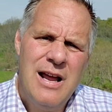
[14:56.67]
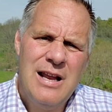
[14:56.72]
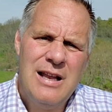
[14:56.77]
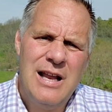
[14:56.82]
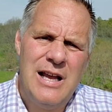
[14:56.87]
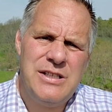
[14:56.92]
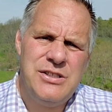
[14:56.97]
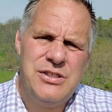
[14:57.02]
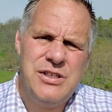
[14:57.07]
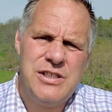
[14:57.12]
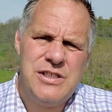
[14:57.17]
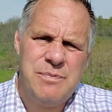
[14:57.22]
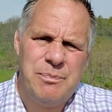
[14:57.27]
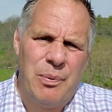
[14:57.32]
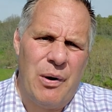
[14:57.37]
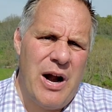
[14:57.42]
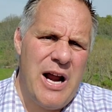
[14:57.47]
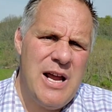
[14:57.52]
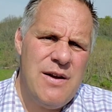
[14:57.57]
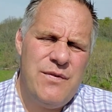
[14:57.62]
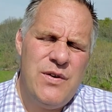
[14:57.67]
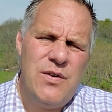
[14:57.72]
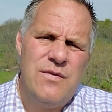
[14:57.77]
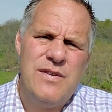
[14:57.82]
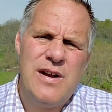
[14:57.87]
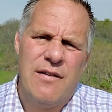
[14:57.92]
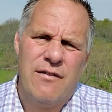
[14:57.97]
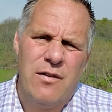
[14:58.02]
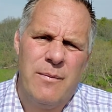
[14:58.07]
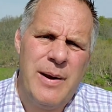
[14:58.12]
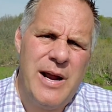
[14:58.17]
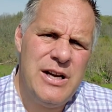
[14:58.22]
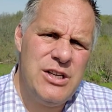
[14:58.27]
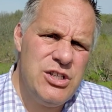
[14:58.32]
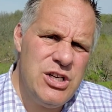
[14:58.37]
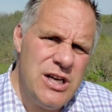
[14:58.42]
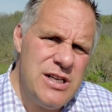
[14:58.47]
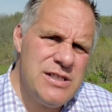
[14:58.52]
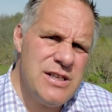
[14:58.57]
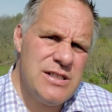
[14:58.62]
Let's just pray. If you've never made
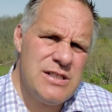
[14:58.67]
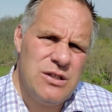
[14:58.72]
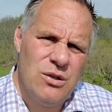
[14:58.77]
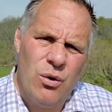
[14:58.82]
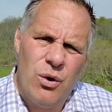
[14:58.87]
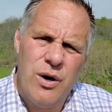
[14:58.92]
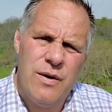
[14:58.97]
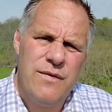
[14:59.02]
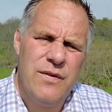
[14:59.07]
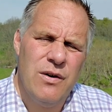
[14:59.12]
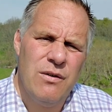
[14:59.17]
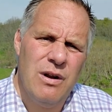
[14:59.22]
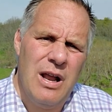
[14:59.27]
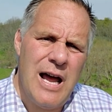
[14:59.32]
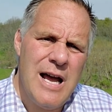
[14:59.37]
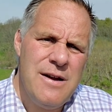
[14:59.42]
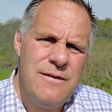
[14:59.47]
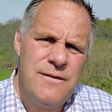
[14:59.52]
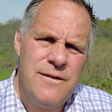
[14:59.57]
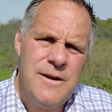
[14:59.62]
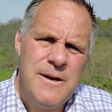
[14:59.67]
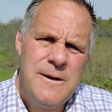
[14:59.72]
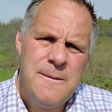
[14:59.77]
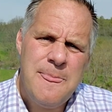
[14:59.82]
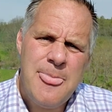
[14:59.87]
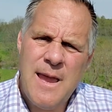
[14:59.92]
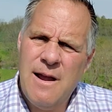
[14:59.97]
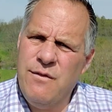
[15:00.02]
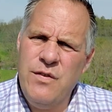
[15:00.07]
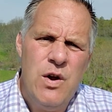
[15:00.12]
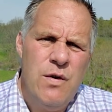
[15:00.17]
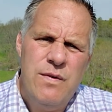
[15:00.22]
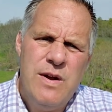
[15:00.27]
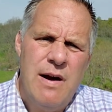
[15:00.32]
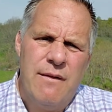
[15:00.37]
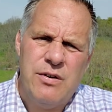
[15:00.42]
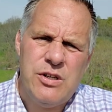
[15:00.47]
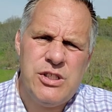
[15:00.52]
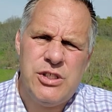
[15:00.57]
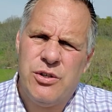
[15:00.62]
Jesus Lord of your life, if you've
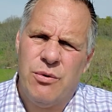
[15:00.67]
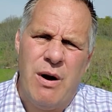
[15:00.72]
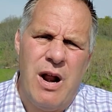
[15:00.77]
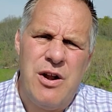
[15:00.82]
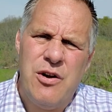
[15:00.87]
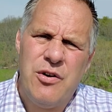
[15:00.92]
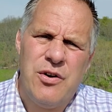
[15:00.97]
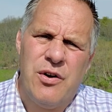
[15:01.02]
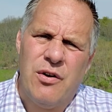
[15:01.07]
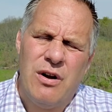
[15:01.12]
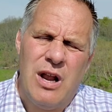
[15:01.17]
never surrendered your